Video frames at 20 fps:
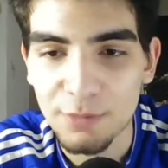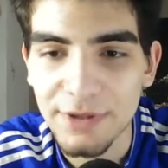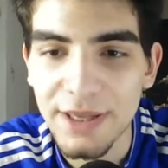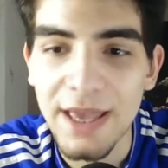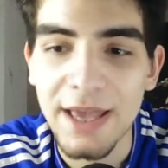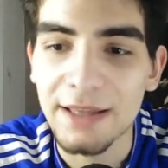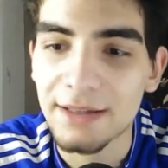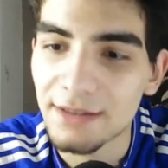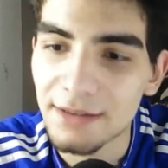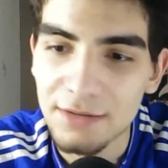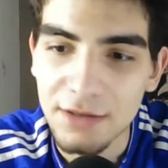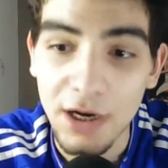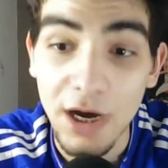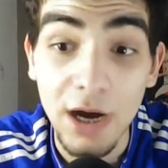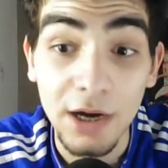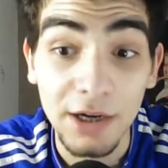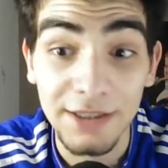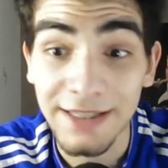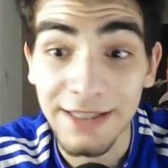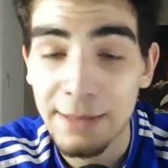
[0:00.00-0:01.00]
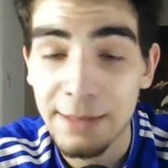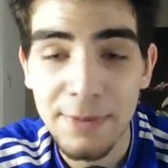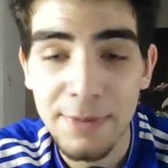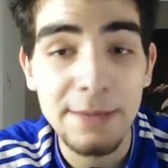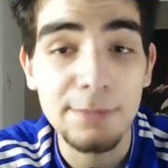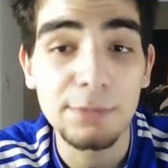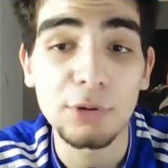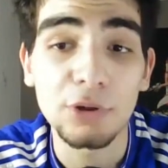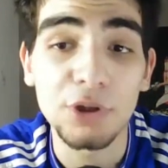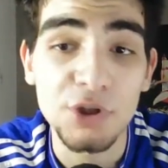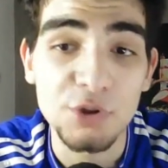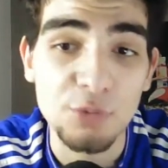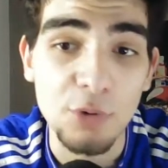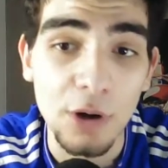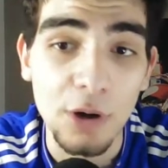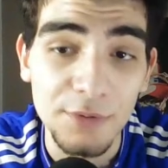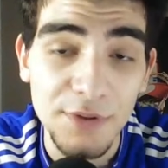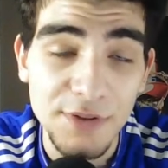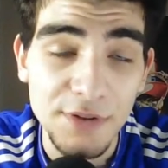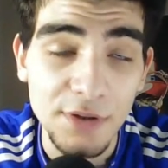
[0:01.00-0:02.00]
Yeah, I'm going to get people on as well
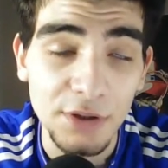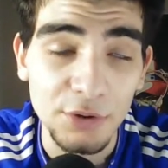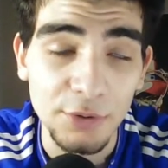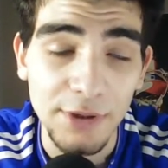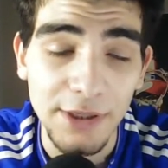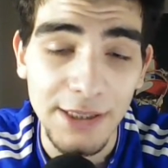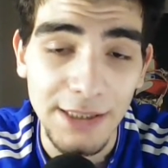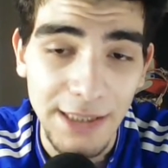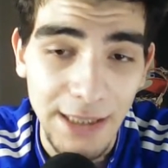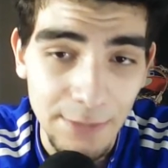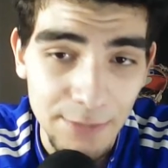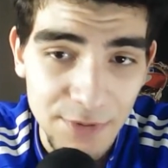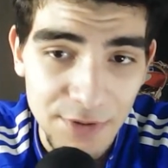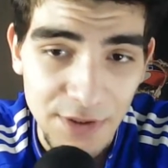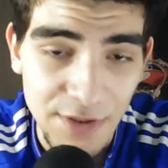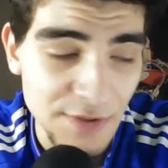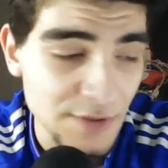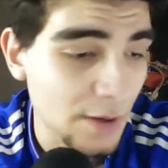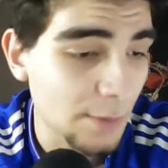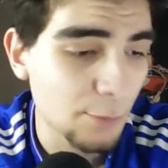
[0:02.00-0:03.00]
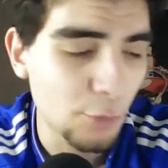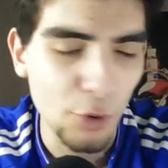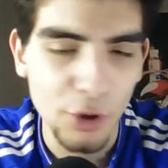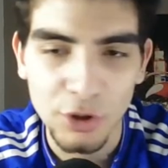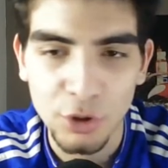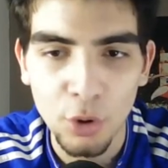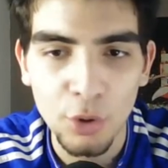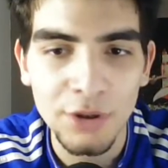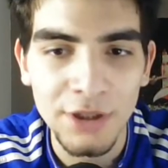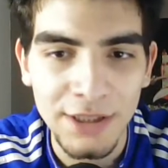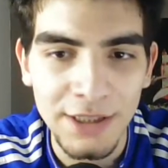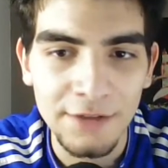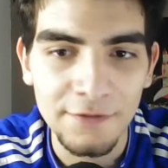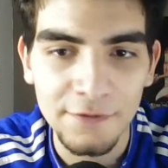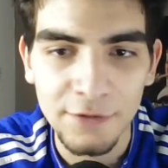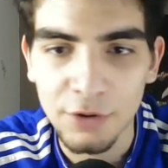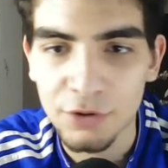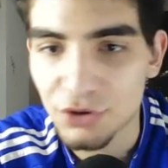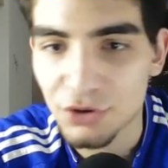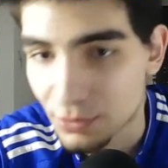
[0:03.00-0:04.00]
and start doing collabs at some point. Not in the near
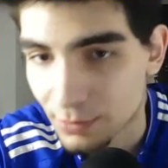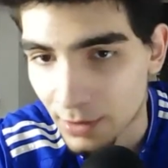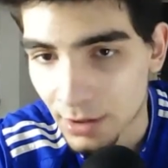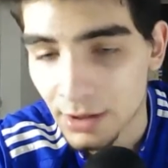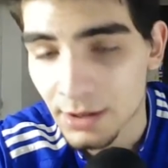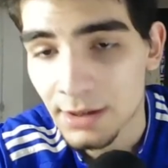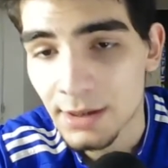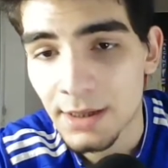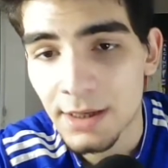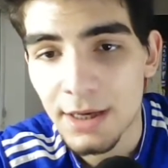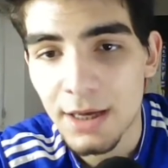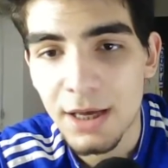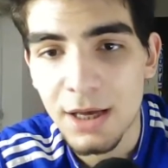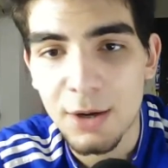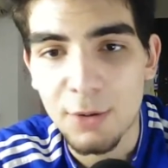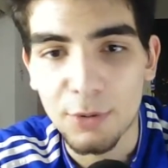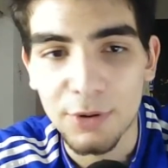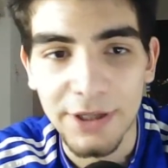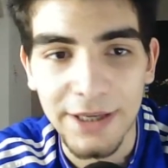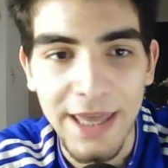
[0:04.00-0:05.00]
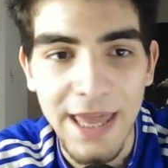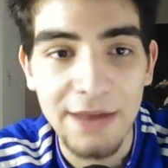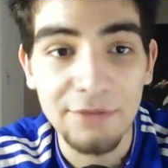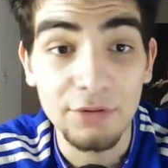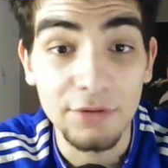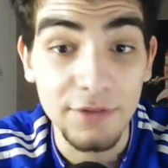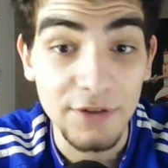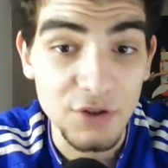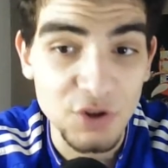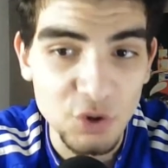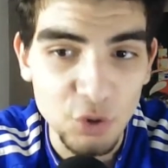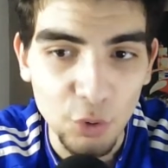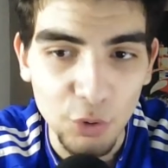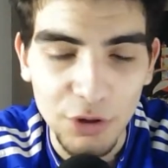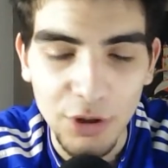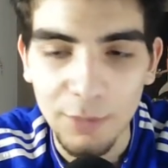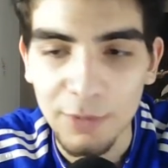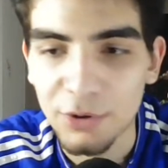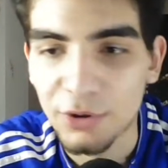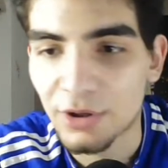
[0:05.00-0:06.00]
future, but when I get everything sorted,
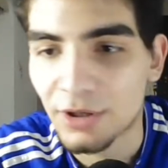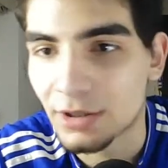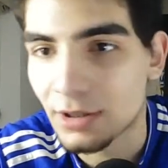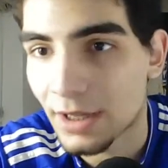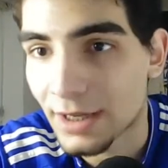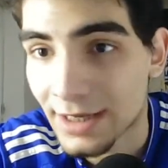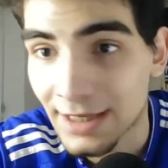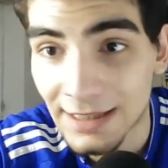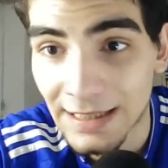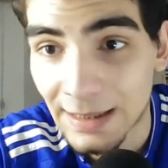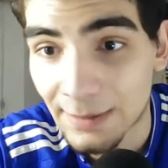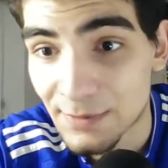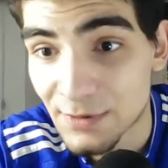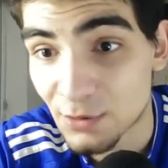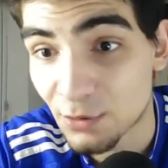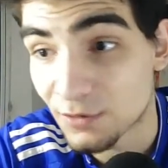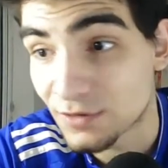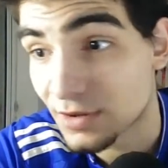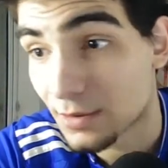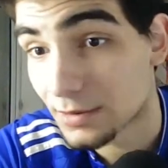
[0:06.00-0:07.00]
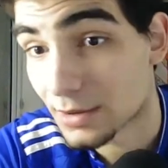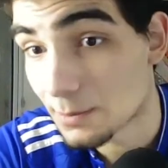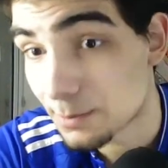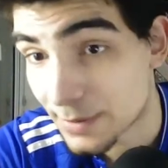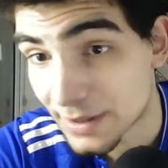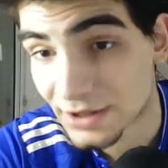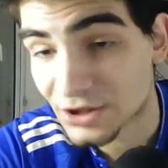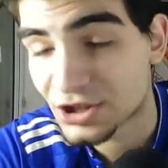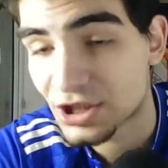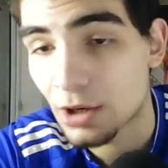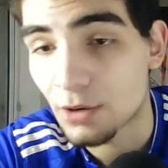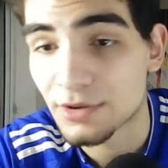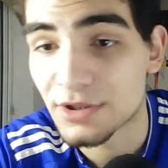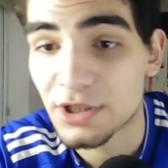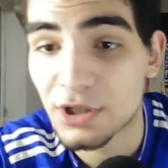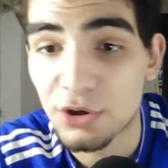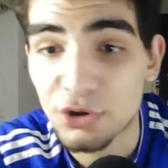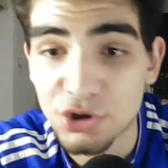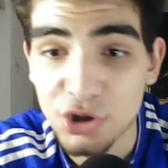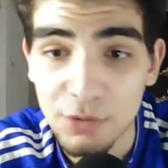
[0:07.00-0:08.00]
I'll be doing like collabs with some of the big
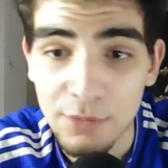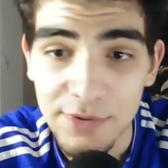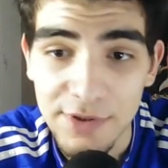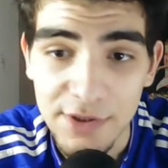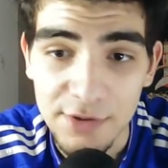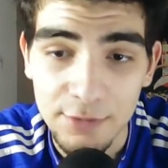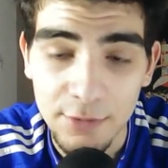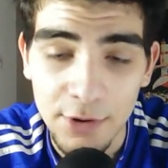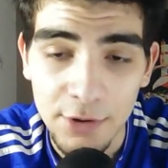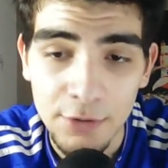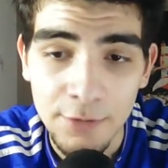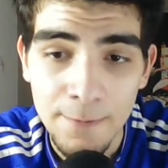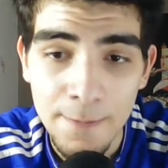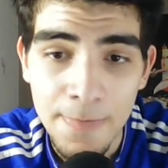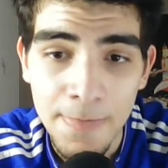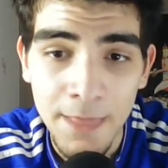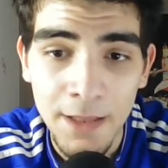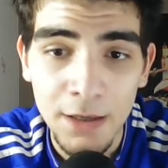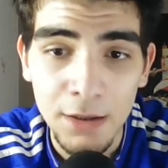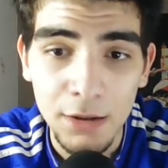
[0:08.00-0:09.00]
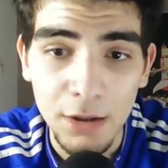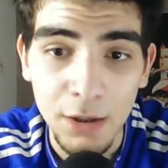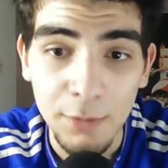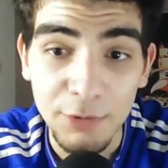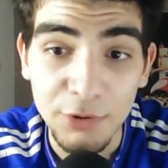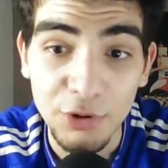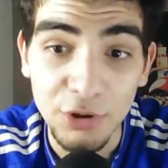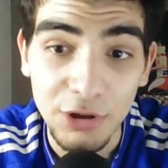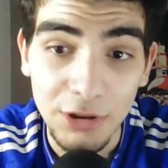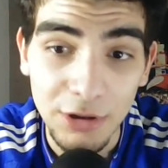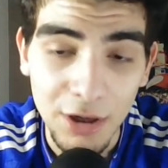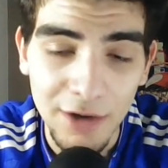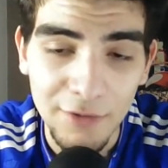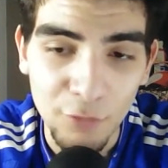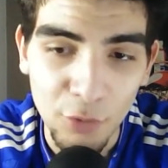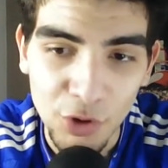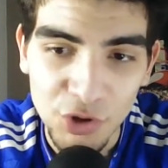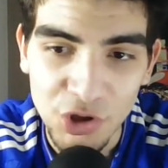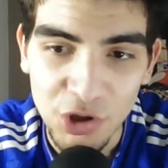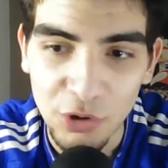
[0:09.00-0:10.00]
Chelsea YouTubers as well. I'll be doing live
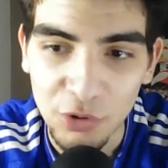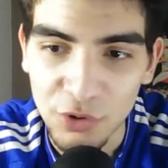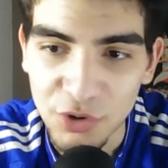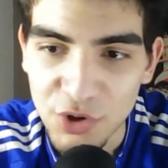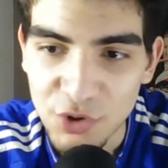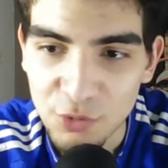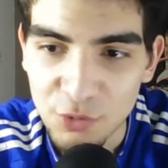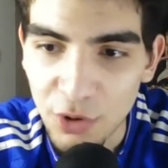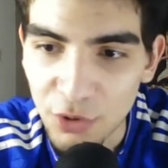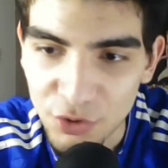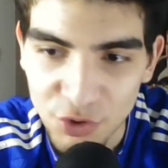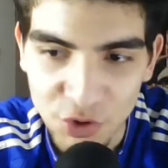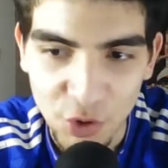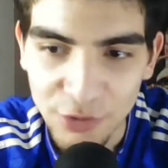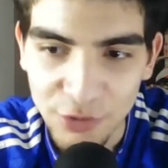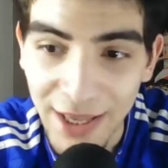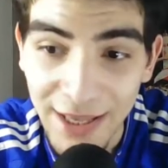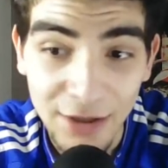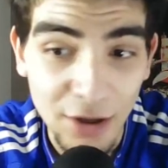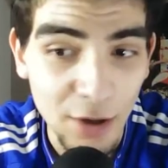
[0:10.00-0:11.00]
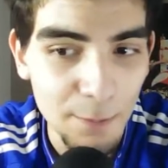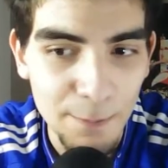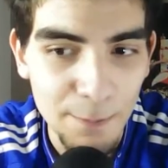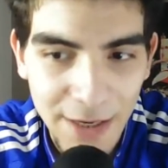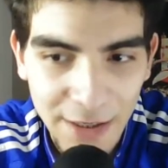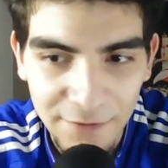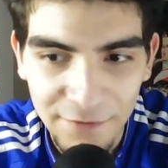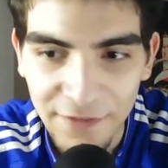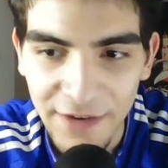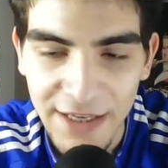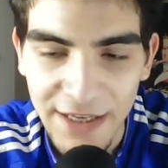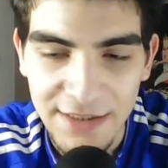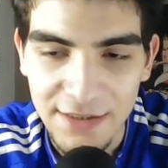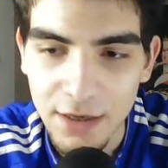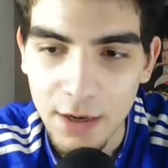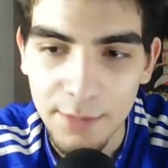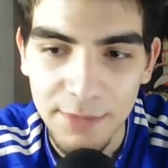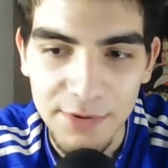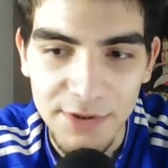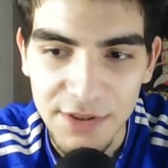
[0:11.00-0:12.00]
watch-alongs as well. So yeah, no, big things
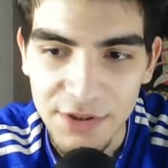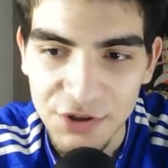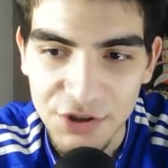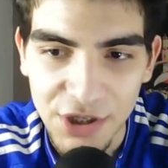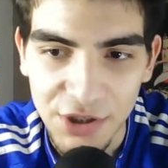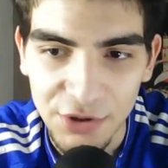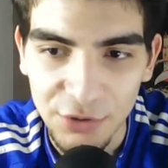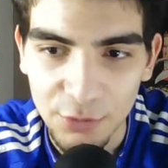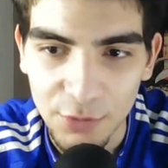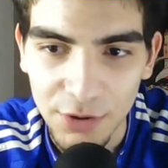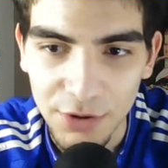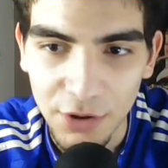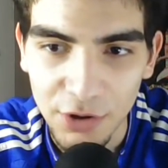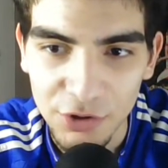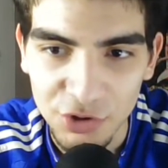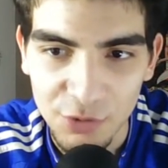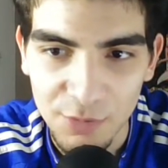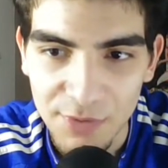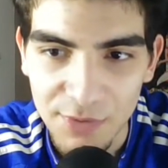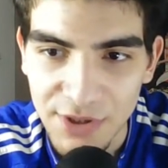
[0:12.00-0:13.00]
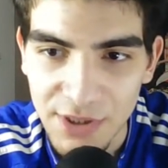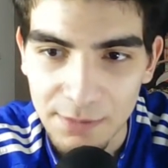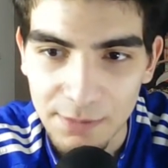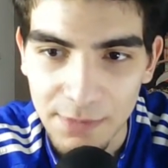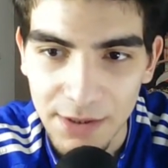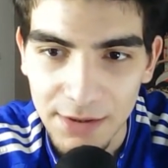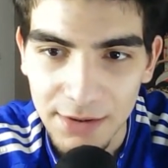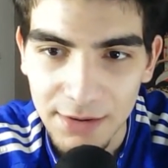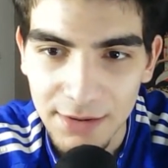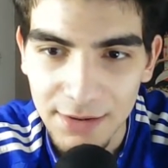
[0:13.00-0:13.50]
coming to this channel, 100%, man.